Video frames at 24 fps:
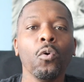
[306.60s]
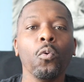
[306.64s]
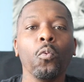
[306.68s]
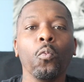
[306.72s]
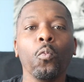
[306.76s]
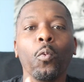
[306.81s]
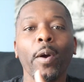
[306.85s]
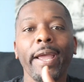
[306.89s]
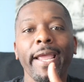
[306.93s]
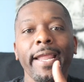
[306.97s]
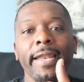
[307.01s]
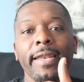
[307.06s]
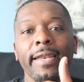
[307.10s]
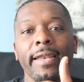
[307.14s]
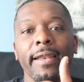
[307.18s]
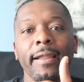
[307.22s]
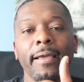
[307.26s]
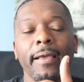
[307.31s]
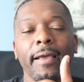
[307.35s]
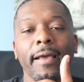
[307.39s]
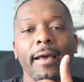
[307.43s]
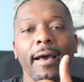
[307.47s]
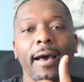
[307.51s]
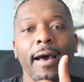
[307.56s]
When
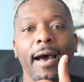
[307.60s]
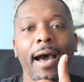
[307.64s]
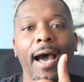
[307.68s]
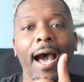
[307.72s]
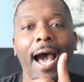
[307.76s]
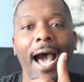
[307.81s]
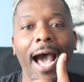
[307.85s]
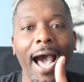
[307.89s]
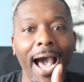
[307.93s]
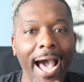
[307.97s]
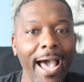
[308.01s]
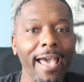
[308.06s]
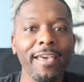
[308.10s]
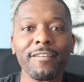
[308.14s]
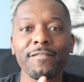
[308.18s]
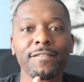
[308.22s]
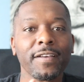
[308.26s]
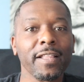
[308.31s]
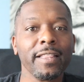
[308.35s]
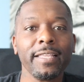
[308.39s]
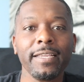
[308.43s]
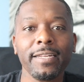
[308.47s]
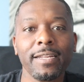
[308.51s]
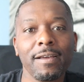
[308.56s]
I've
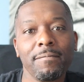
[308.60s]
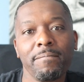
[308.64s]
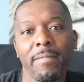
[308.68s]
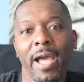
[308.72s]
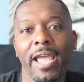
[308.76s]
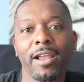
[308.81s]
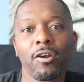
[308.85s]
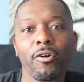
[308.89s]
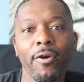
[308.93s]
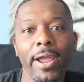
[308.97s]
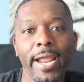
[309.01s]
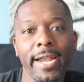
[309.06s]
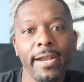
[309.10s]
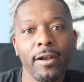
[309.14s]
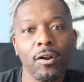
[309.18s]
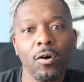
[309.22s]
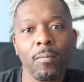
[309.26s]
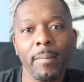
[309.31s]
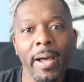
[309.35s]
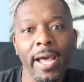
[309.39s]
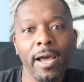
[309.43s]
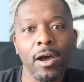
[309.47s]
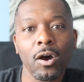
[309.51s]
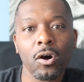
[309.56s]
cleaned up my credit on
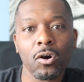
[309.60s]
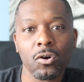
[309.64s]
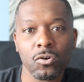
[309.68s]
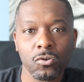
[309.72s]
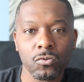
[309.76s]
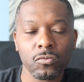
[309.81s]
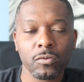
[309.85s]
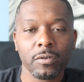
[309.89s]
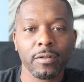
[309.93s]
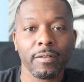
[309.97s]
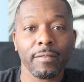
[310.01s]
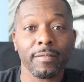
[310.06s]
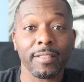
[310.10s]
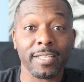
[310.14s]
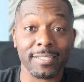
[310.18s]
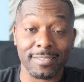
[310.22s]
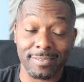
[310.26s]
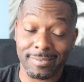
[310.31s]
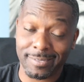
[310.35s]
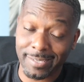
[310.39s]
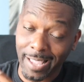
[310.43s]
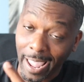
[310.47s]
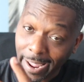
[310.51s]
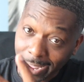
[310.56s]
my own the
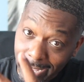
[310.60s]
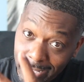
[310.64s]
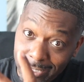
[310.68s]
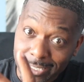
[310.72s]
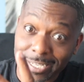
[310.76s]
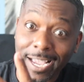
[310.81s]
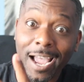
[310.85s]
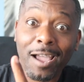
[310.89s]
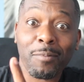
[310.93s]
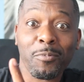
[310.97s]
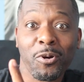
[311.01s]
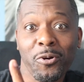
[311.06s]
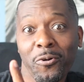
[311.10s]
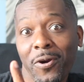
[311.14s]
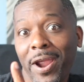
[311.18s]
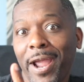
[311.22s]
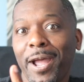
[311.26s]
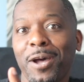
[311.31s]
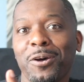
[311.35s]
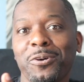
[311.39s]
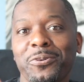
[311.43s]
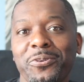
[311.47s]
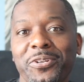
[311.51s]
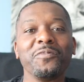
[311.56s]
second time
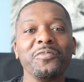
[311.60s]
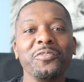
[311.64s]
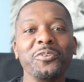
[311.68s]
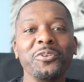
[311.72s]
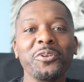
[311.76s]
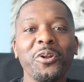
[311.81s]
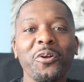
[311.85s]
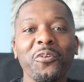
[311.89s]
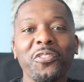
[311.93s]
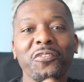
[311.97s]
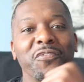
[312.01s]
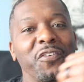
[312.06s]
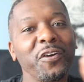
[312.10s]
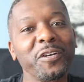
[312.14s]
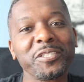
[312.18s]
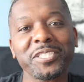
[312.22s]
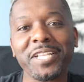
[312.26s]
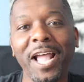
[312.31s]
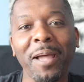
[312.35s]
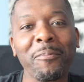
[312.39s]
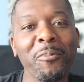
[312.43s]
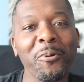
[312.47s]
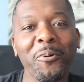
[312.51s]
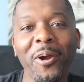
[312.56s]
around, the first
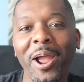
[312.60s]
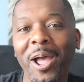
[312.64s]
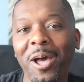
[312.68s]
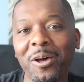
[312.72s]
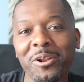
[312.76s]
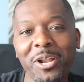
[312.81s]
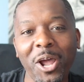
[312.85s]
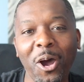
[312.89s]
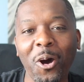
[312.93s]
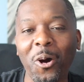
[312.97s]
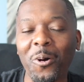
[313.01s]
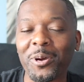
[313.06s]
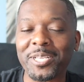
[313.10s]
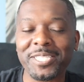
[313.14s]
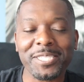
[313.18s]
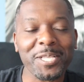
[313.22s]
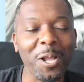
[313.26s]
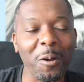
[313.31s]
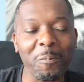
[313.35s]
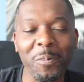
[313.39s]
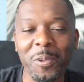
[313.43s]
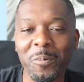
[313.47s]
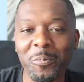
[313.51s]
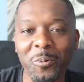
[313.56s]
time around, I always
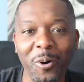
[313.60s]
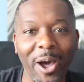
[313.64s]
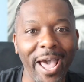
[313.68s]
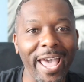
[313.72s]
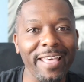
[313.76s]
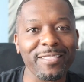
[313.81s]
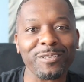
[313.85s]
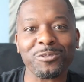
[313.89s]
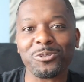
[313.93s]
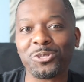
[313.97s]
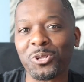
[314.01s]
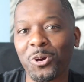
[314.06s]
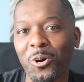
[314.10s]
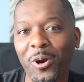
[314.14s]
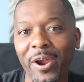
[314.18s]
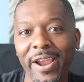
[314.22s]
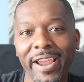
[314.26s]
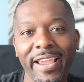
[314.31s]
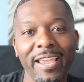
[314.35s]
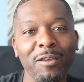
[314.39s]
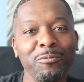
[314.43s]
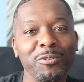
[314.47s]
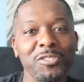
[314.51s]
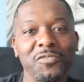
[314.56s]
tell people I had the
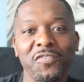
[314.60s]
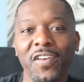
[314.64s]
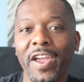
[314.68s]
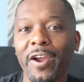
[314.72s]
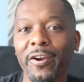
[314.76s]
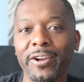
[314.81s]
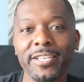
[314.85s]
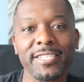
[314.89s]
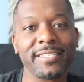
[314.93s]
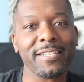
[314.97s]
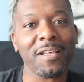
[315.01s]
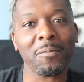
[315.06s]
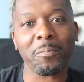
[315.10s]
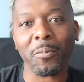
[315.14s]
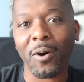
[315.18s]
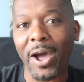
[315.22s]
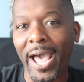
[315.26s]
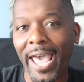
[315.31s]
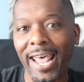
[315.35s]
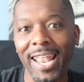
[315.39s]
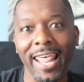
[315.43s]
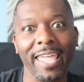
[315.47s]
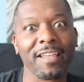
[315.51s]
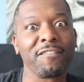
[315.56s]
story. It was very simple. I
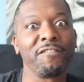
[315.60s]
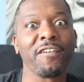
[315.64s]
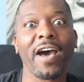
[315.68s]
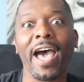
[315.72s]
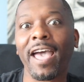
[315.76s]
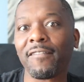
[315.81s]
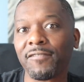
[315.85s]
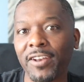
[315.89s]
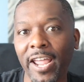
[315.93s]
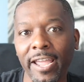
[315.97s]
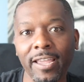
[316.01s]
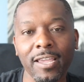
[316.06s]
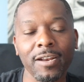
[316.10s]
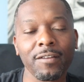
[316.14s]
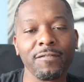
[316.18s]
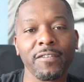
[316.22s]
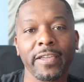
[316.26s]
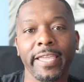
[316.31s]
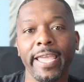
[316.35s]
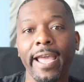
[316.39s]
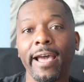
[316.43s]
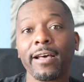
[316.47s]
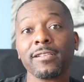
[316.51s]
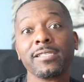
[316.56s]
had like 5 negative
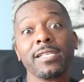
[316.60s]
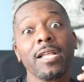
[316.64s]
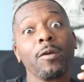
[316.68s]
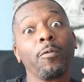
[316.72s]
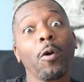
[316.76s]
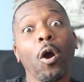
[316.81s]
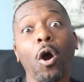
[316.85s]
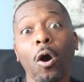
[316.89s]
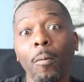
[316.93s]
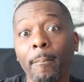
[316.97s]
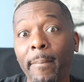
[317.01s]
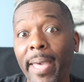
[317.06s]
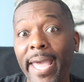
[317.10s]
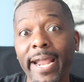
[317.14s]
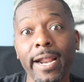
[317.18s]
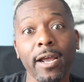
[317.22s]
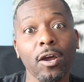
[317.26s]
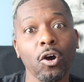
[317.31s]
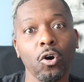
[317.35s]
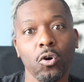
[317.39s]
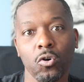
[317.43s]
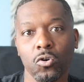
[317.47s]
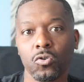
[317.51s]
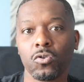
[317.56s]
accounts. They were all
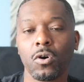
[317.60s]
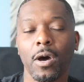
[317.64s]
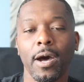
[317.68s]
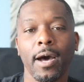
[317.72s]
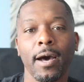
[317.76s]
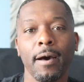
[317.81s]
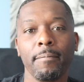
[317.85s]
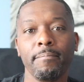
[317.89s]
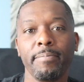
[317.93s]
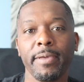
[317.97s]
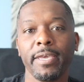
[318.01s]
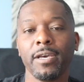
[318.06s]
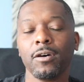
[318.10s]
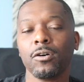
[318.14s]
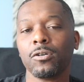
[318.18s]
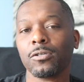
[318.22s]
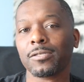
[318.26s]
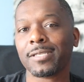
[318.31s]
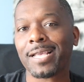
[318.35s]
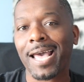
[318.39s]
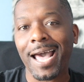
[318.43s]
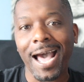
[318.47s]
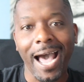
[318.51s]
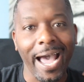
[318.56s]
medical
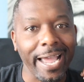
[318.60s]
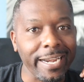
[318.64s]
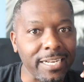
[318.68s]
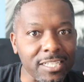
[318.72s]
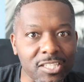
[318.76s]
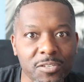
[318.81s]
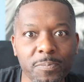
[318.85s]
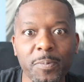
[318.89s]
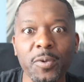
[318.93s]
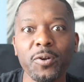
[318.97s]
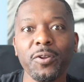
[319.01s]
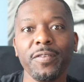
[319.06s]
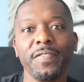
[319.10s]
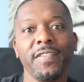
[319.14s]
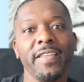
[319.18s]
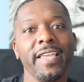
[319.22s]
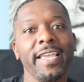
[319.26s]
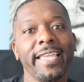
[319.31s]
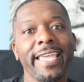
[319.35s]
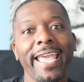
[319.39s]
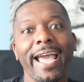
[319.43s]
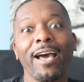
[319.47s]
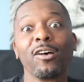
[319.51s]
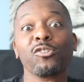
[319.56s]
bills. I disputed the
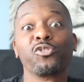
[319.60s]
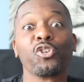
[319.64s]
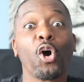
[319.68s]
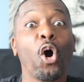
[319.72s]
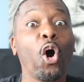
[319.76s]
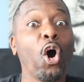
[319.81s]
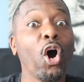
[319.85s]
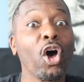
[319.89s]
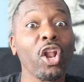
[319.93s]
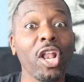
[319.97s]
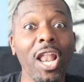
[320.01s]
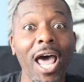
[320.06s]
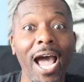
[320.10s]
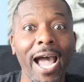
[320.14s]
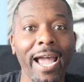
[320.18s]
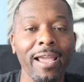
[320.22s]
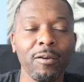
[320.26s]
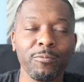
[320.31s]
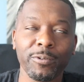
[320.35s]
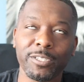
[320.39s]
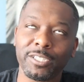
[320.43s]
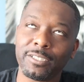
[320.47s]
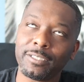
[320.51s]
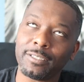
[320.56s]
accounts
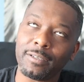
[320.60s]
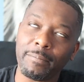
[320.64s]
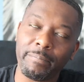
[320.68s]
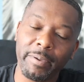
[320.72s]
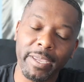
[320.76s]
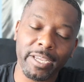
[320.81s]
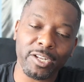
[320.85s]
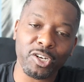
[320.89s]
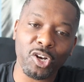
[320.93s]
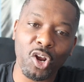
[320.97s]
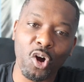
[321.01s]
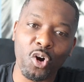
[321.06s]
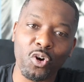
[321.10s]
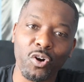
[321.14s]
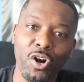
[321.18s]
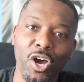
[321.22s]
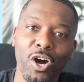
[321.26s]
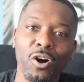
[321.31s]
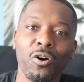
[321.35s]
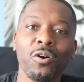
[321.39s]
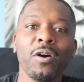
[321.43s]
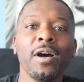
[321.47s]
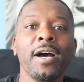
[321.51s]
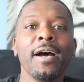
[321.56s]
online, which is a big
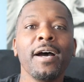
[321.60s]
no-no.